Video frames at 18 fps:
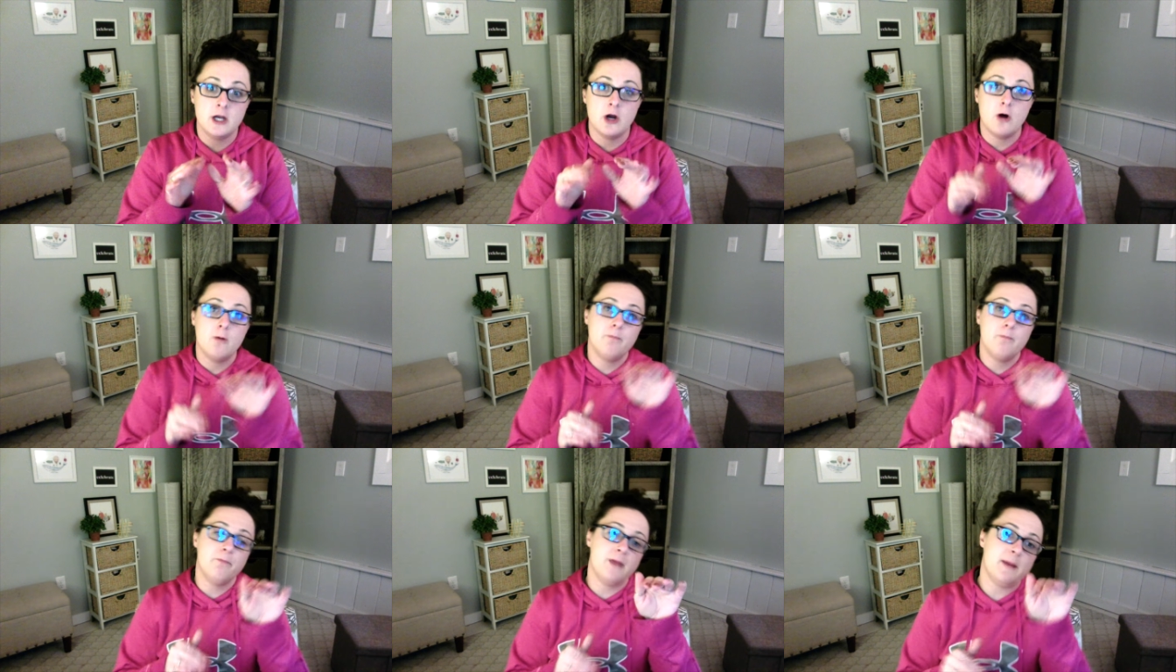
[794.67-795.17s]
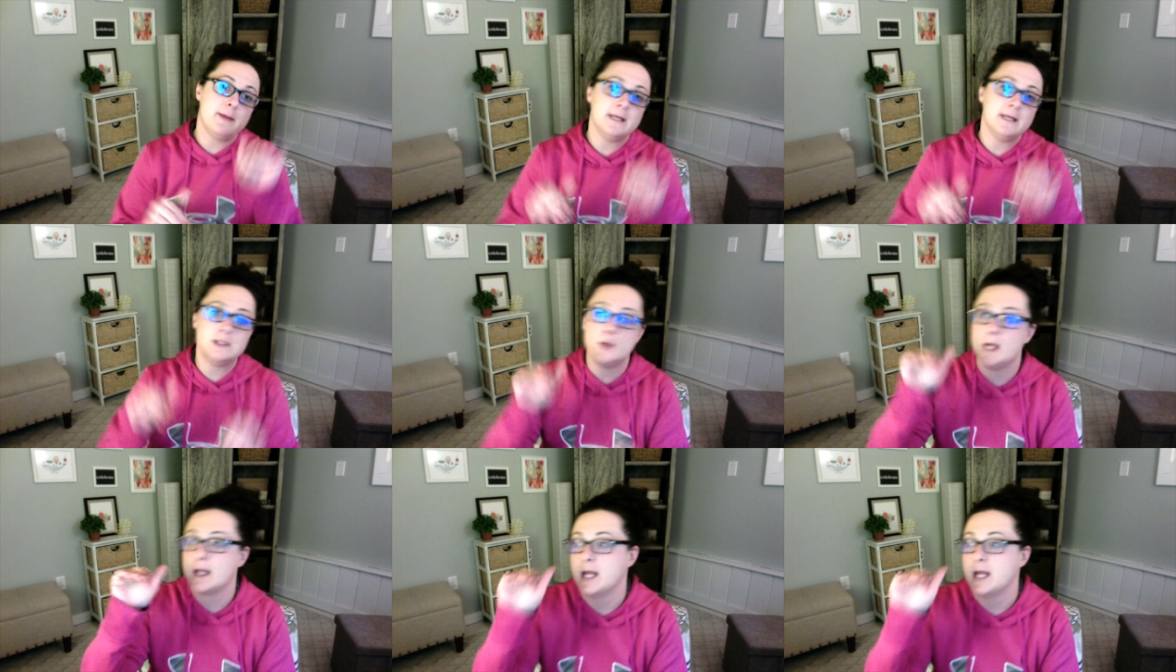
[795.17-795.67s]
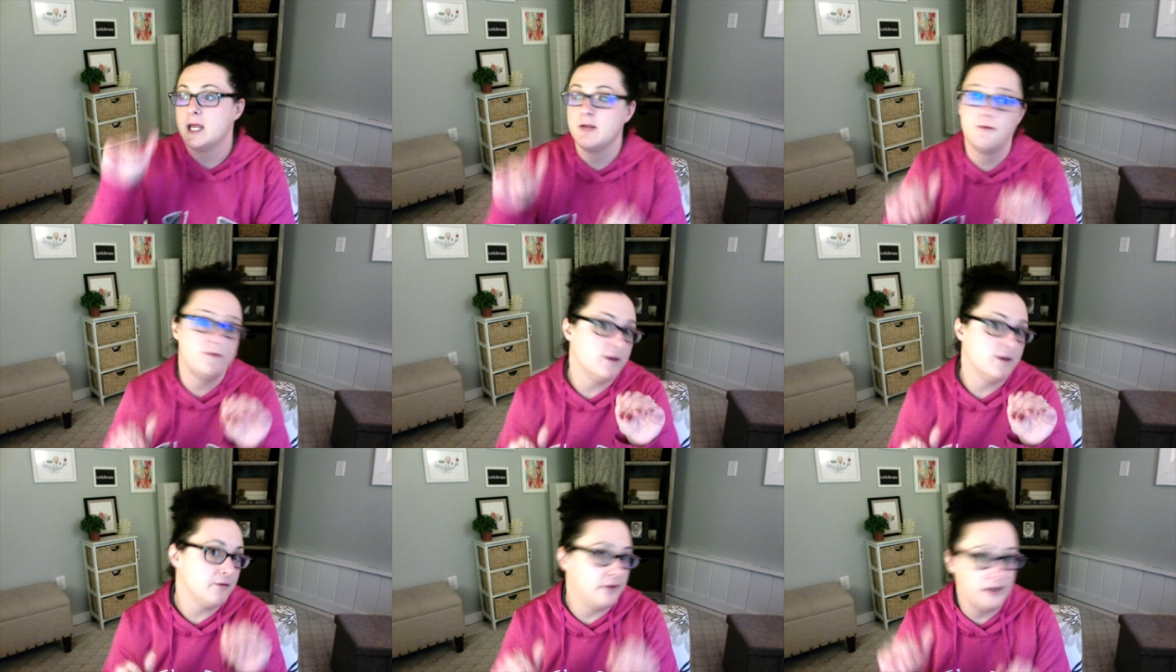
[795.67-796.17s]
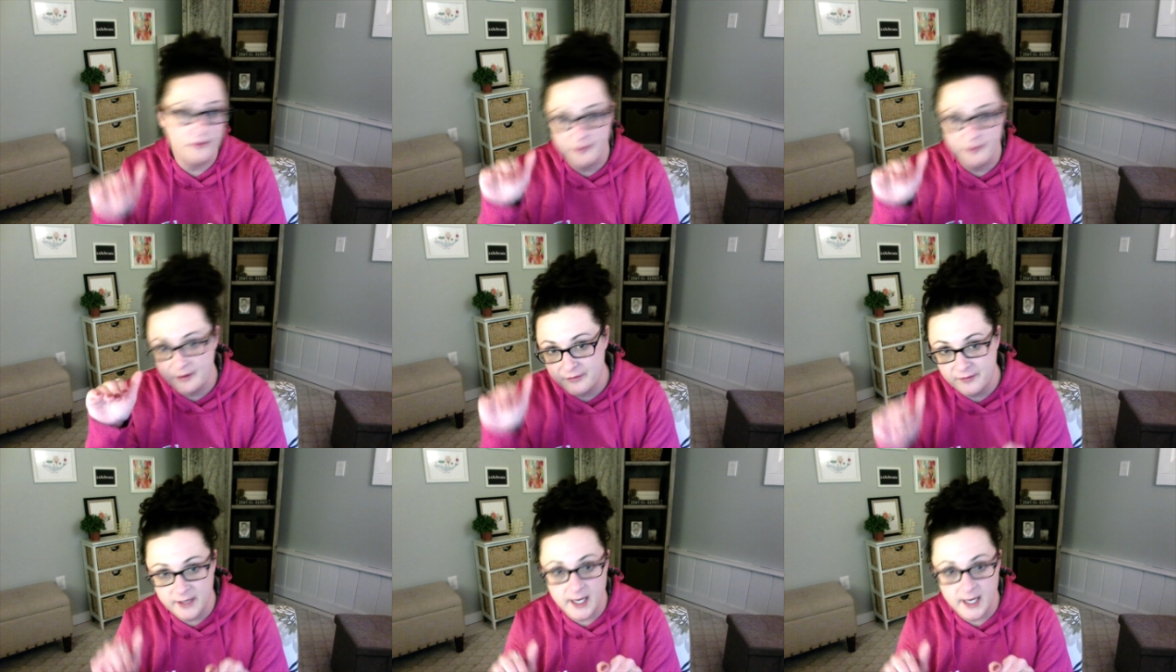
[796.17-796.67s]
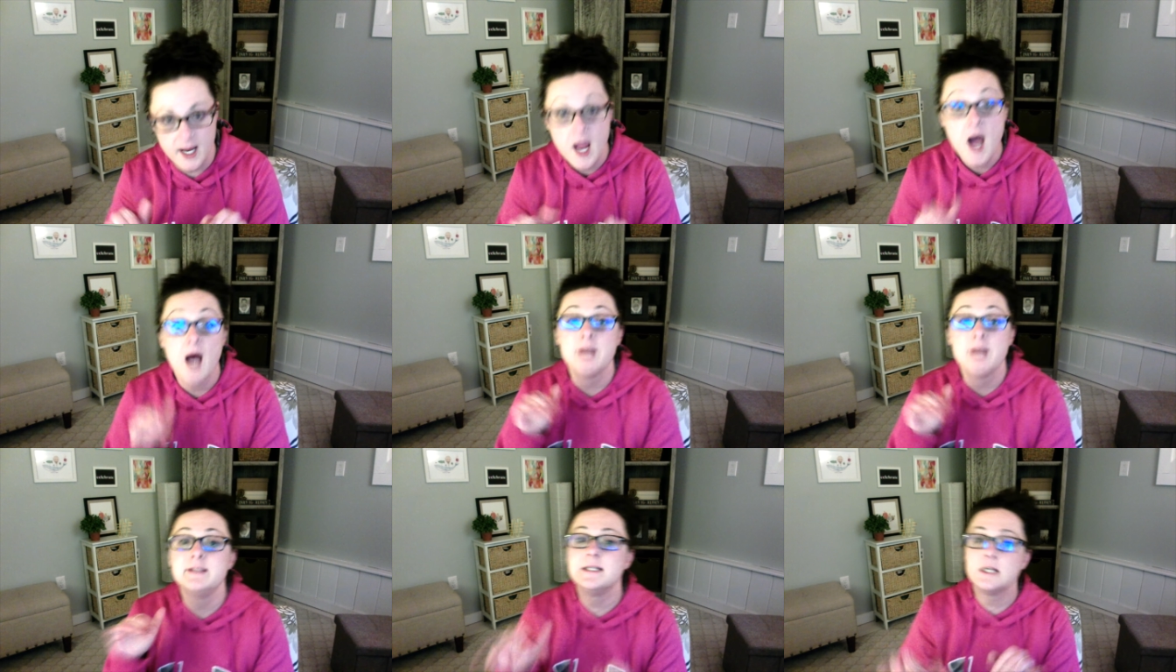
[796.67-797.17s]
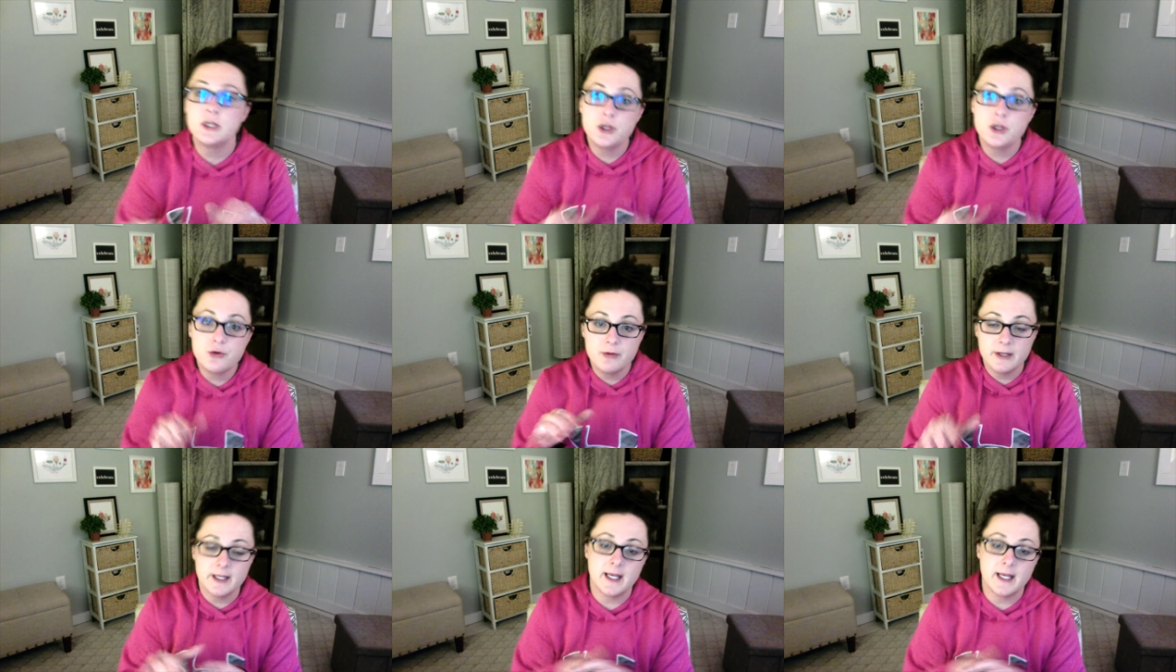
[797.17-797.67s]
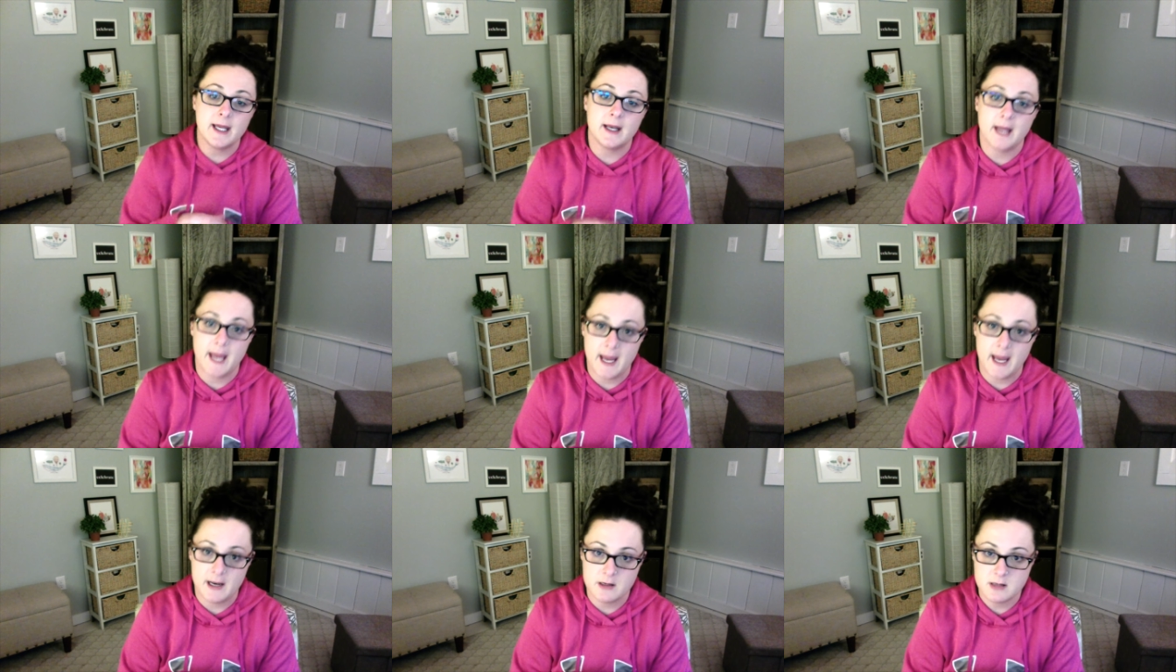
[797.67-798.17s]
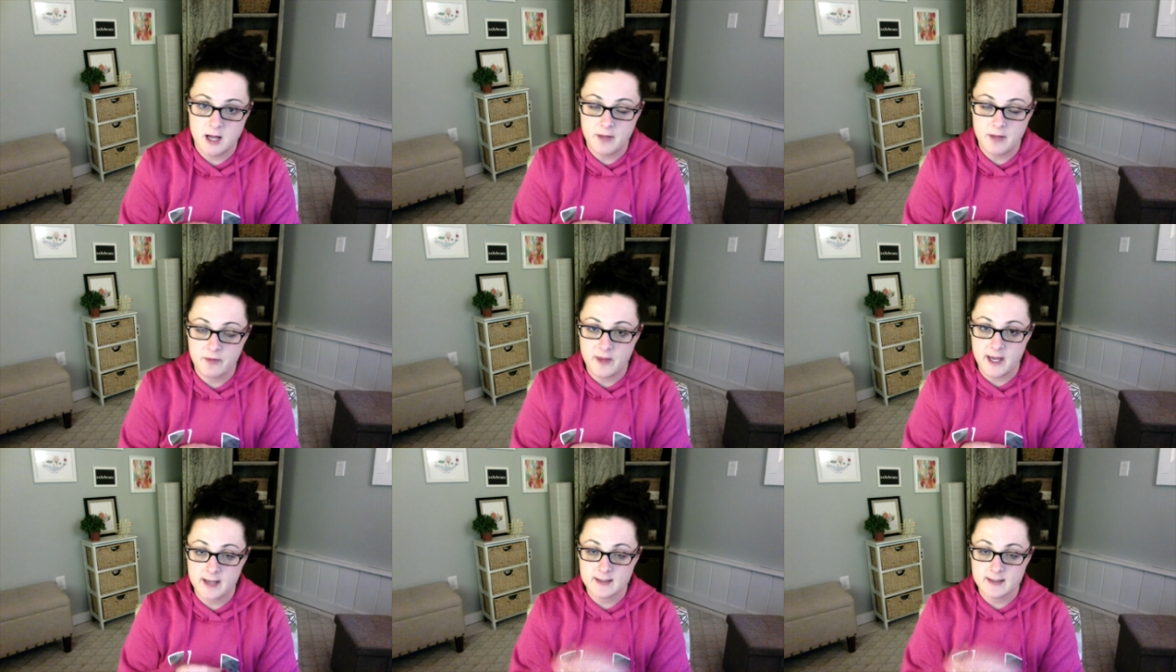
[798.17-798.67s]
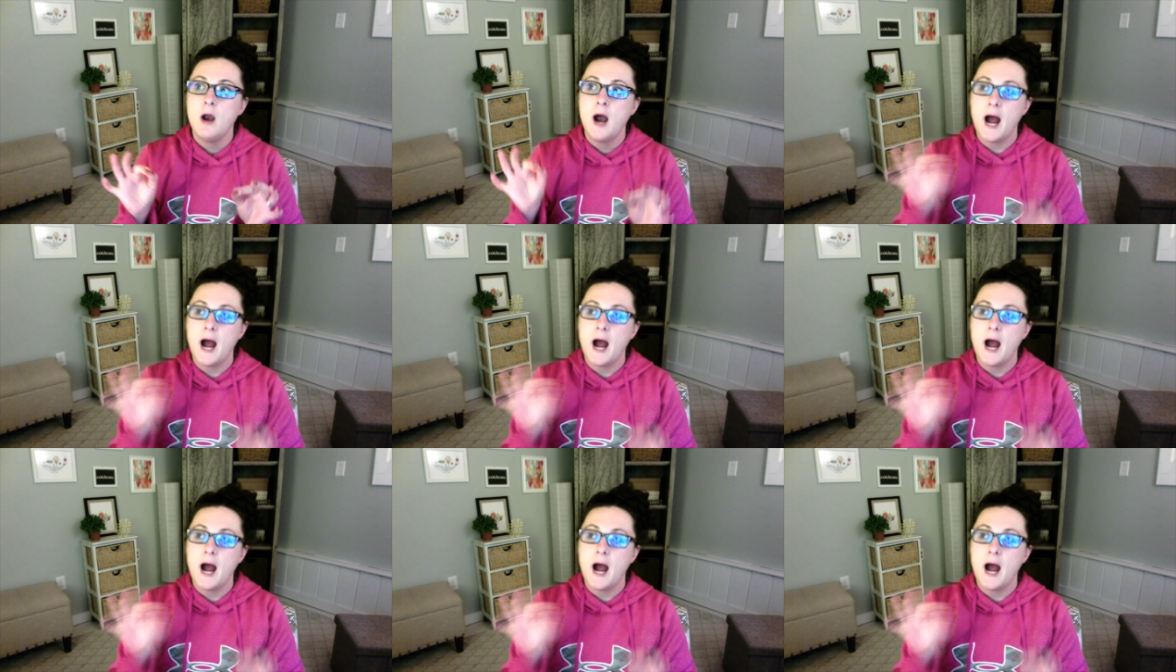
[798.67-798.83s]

maybe doing like 50-50 until you really get a handle on things.